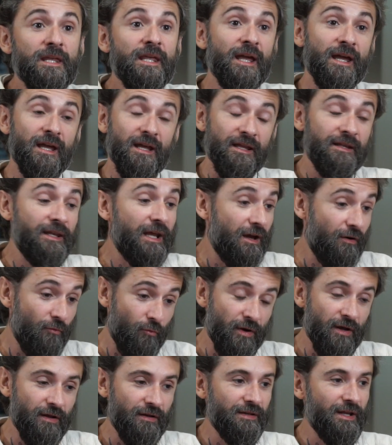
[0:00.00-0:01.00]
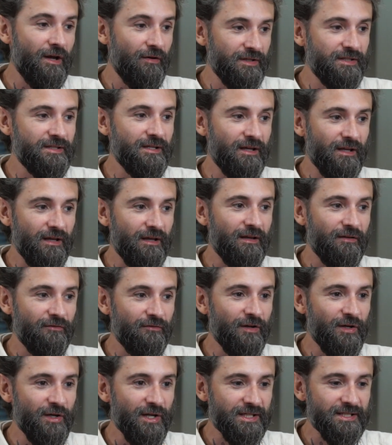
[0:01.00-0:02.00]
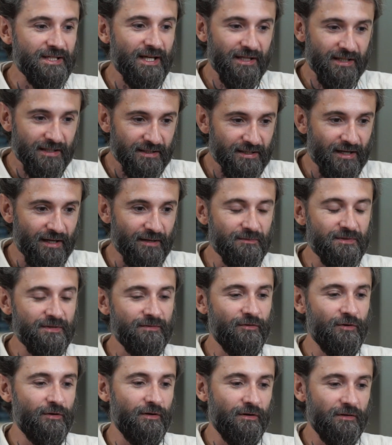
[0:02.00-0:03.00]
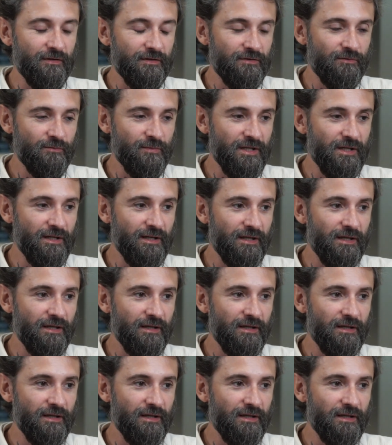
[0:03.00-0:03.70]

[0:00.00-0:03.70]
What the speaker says: Yeah, now it's very exciting times to be